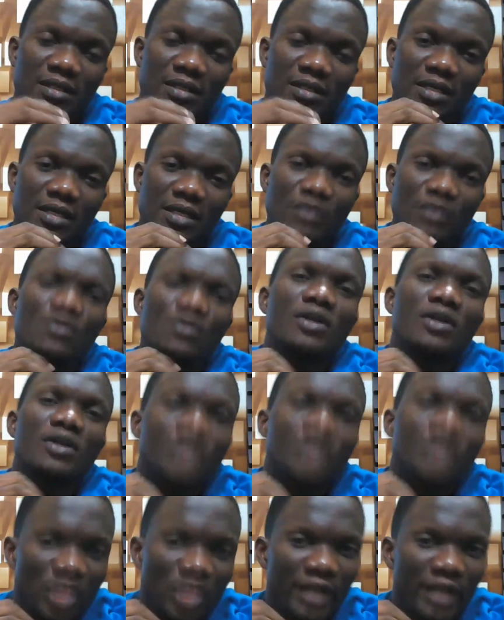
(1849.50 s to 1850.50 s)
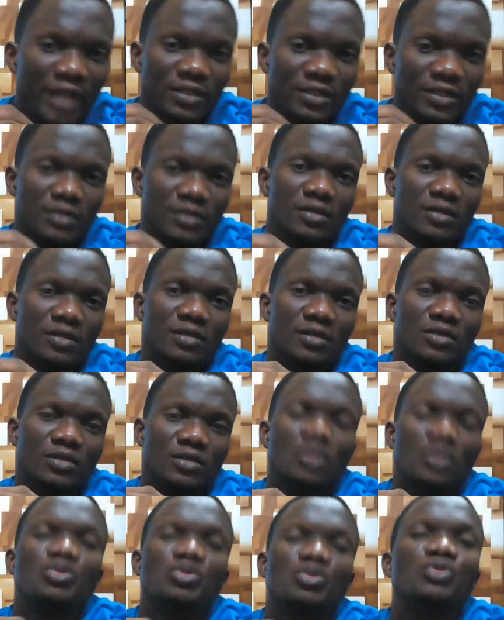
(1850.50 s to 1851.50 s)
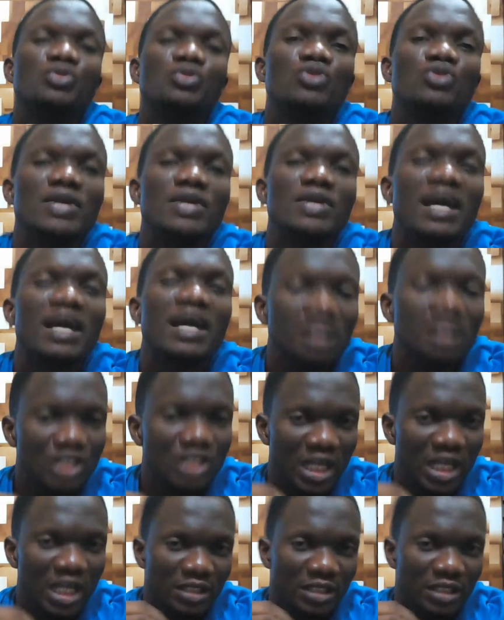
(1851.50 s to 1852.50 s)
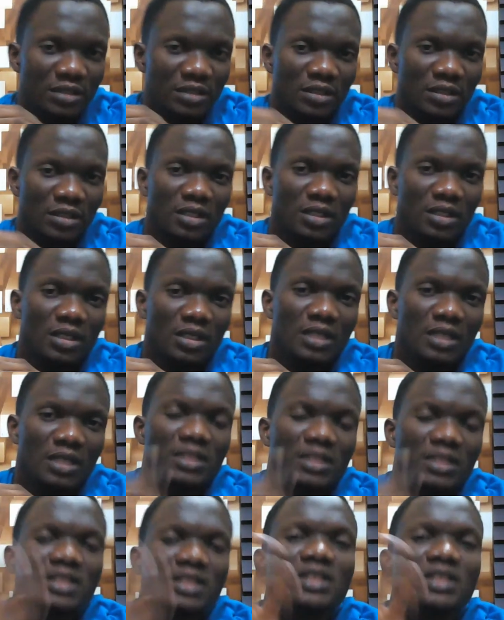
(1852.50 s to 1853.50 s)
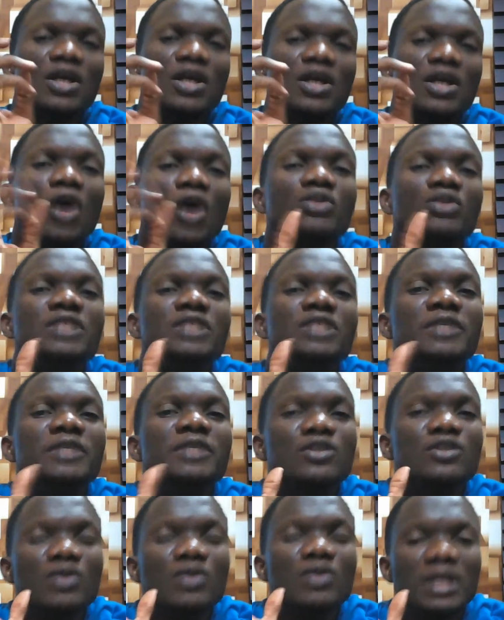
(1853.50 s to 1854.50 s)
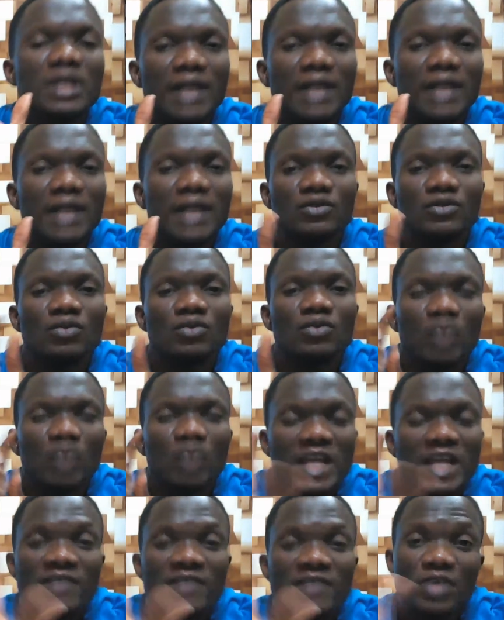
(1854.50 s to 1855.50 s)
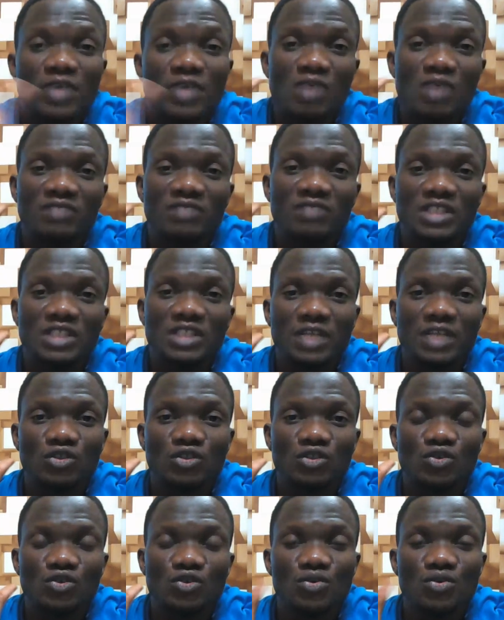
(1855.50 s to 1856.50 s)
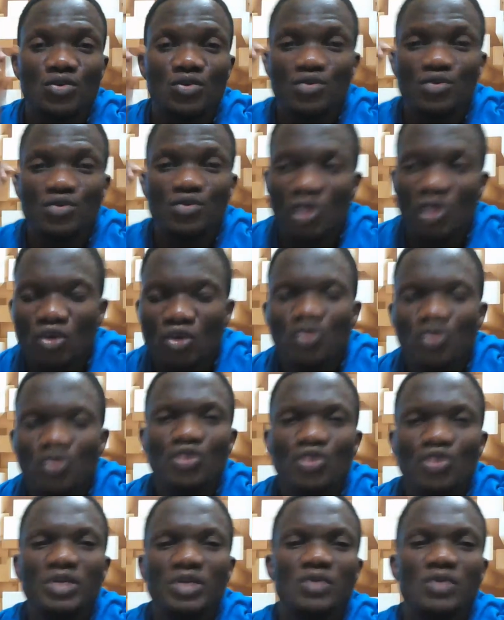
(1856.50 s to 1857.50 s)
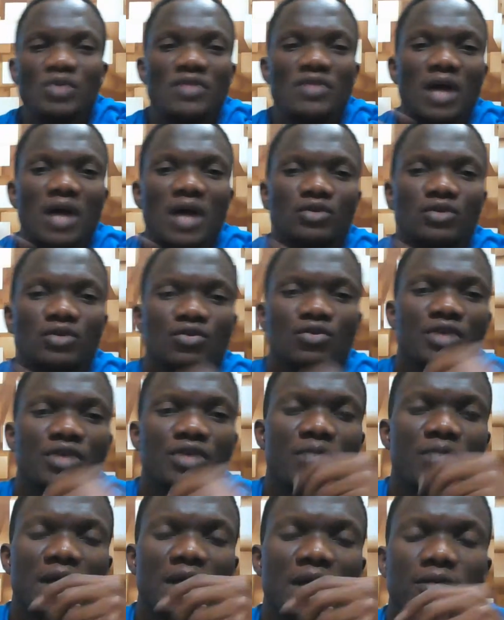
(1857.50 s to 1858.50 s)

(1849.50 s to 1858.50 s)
You got the chance. Some people don't have the chance. This is the ultimate goal in life. Whenever you have the chance to do good, do it without looking back.